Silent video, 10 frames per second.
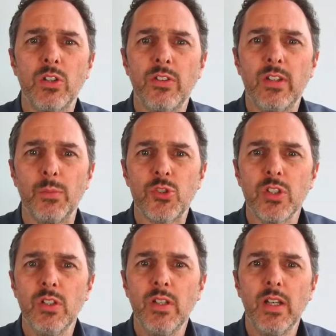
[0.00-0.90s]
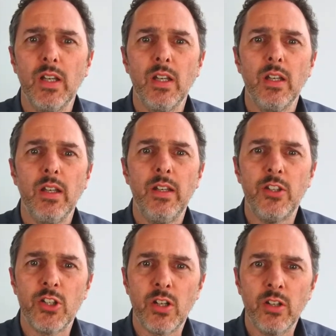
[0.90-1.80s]
consumption in a
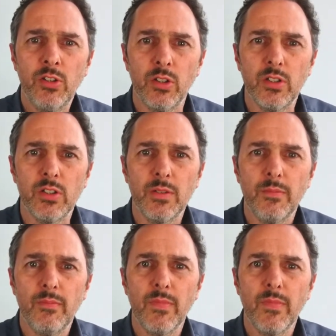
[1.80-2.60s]
digital circuit.